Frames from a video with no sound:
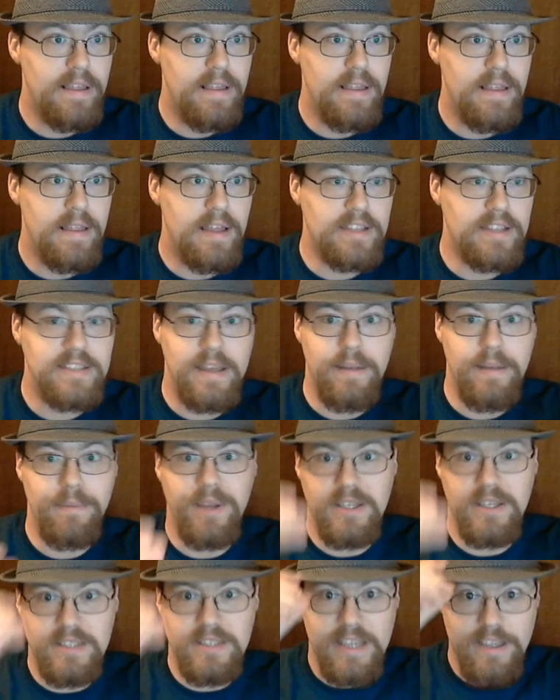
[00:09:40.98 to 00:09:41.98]
like I said,
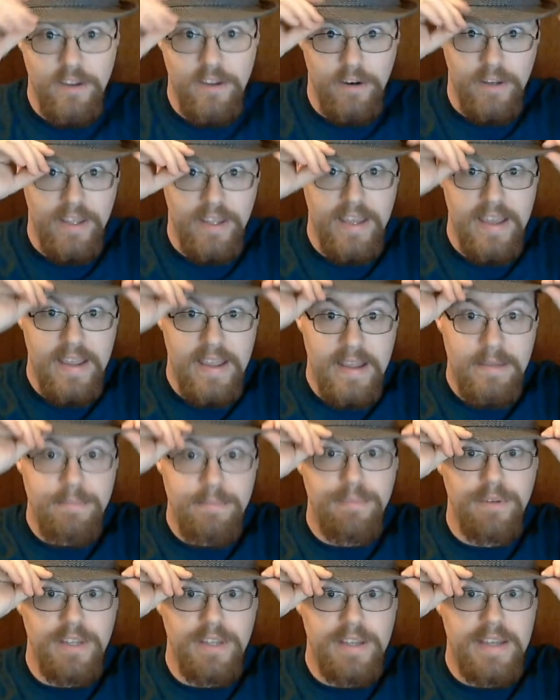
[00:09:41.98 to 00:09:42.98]
because either he
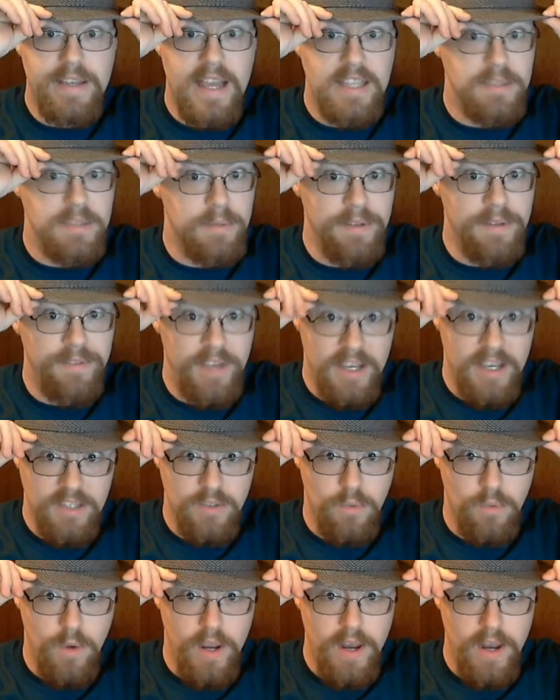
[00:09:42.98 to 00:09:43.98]
has to believe he has the
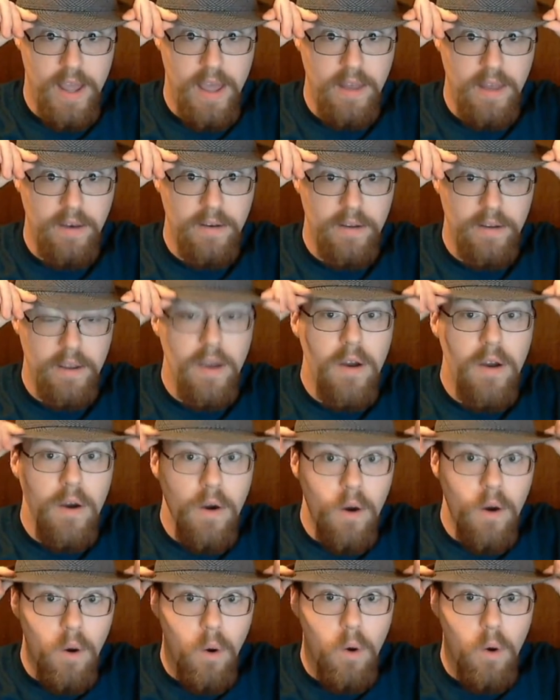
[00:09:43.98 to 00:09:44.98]
white hat,
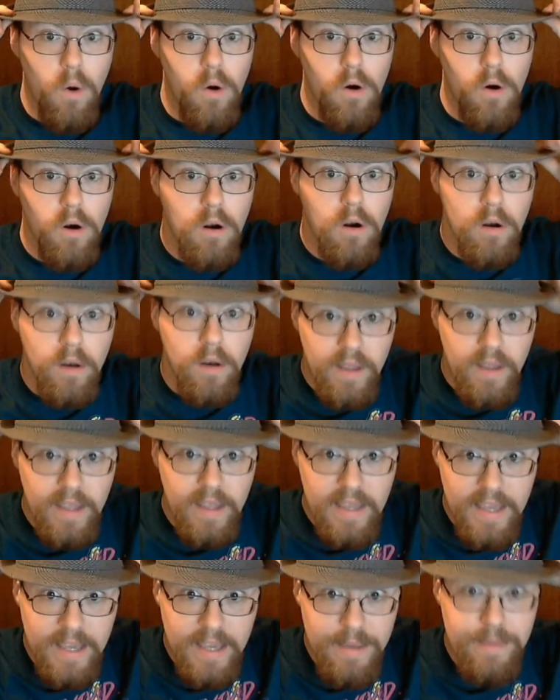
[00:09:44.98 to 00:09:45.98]
or
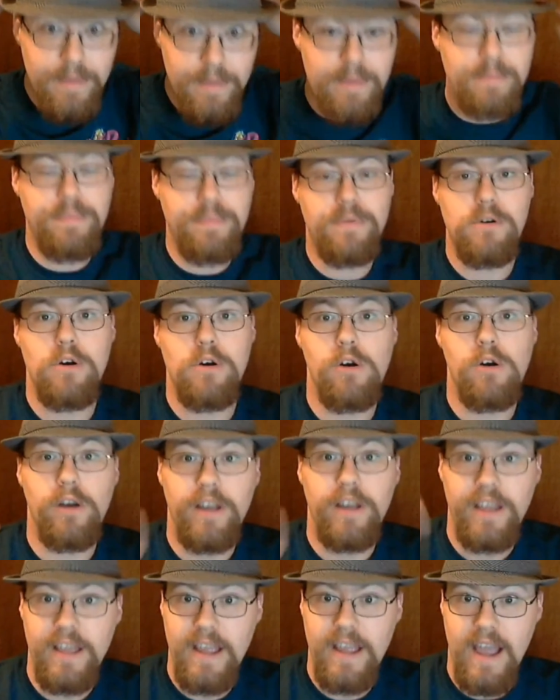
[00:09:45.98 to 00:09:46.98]

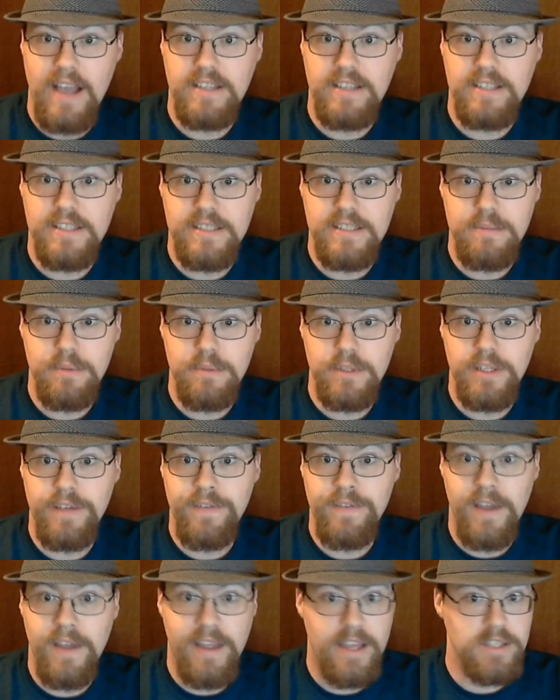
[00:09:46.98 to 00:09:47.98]
he has to believe
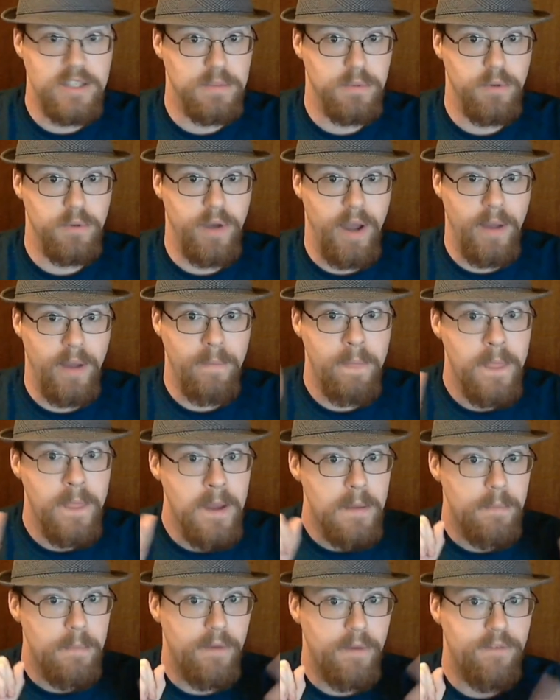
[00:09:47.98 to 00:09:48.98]
that he has a blue hat.
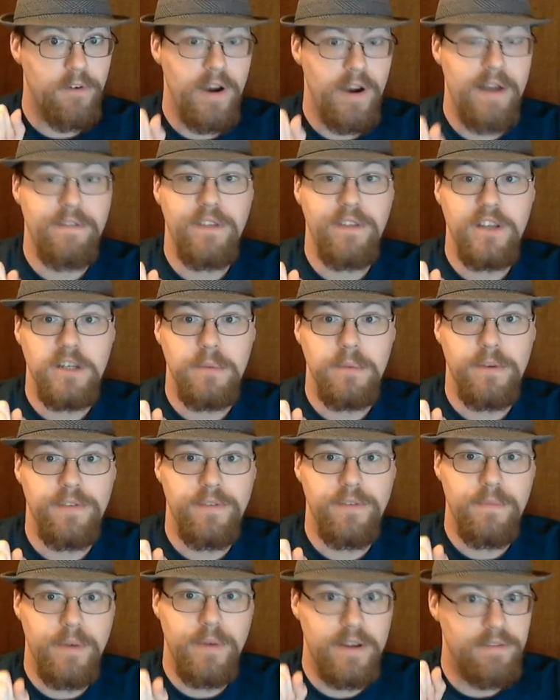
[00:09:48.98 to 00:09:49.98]
But for
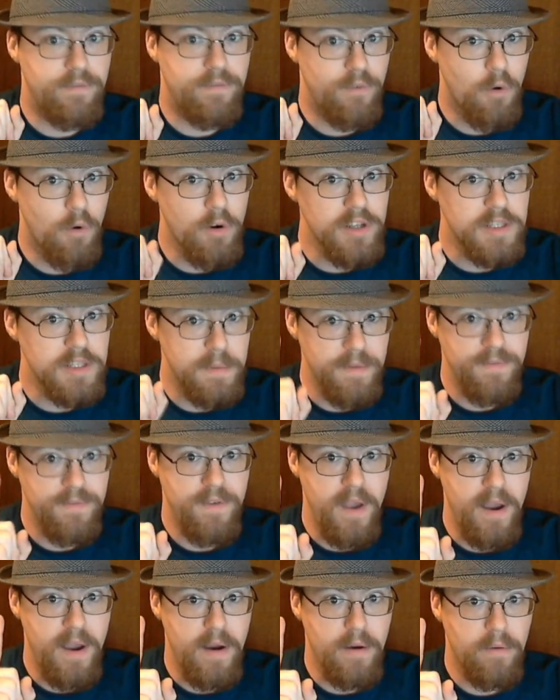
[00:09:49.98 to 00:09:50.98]
it to be
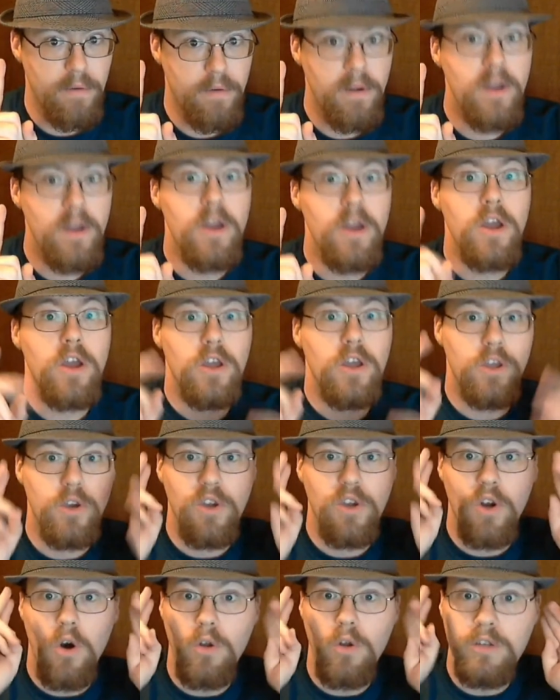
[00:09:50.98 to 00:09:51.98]
fair, you
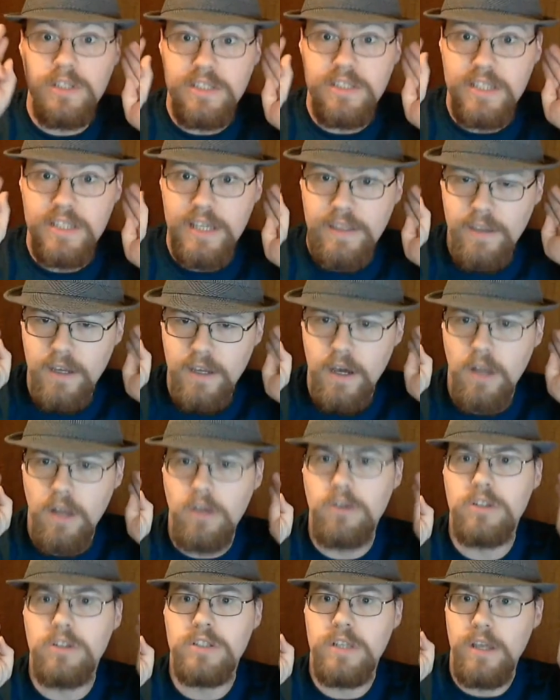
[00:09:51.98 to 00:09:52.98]
can only see the
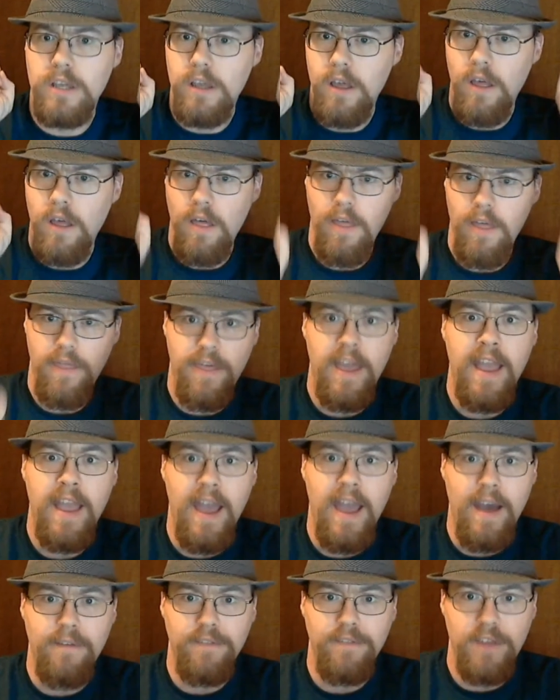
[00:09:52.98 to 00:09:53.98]
colors they
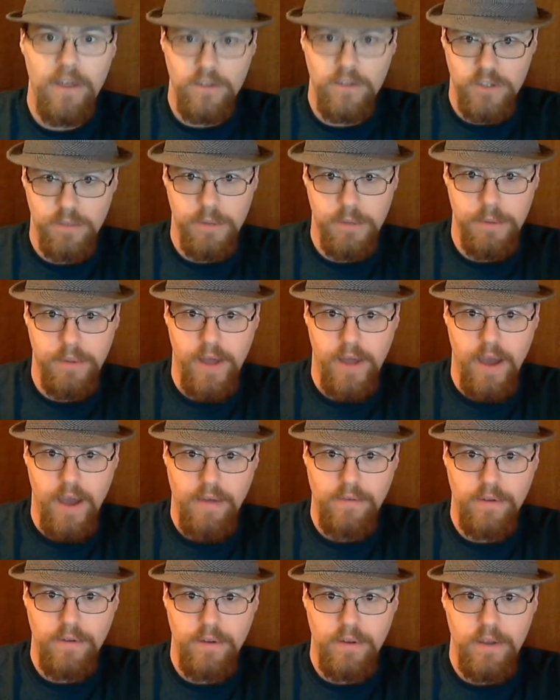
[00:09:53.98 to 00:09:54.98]
have, the other two people have.
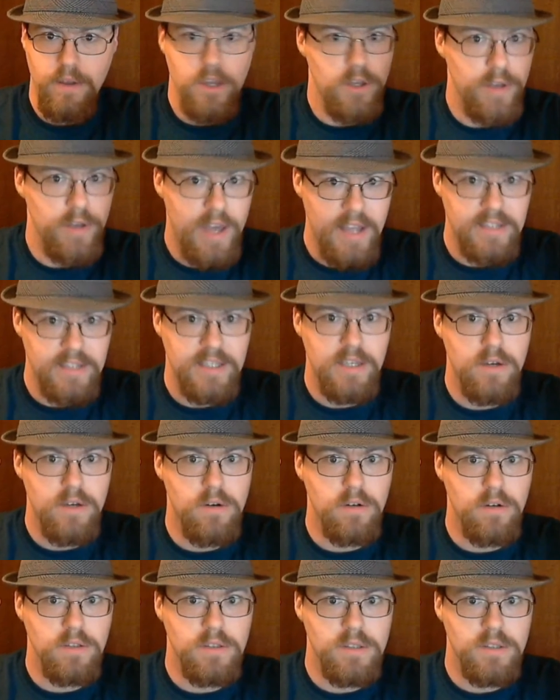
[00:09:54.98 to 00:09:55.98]
You can't see
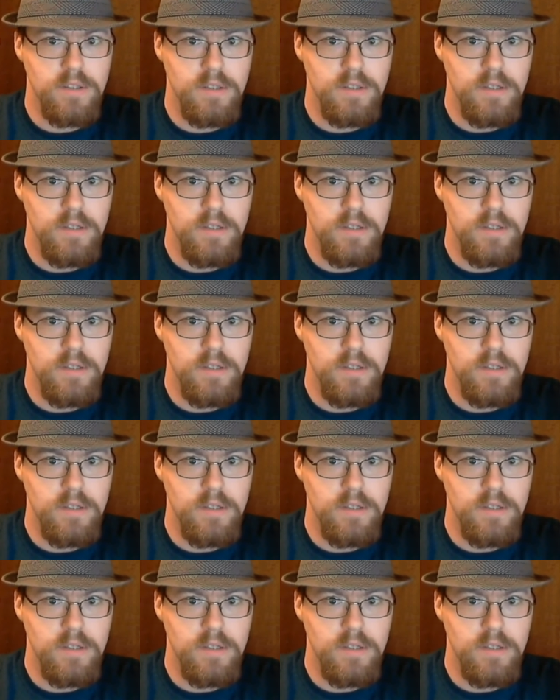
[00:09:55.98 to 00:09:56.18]
yours.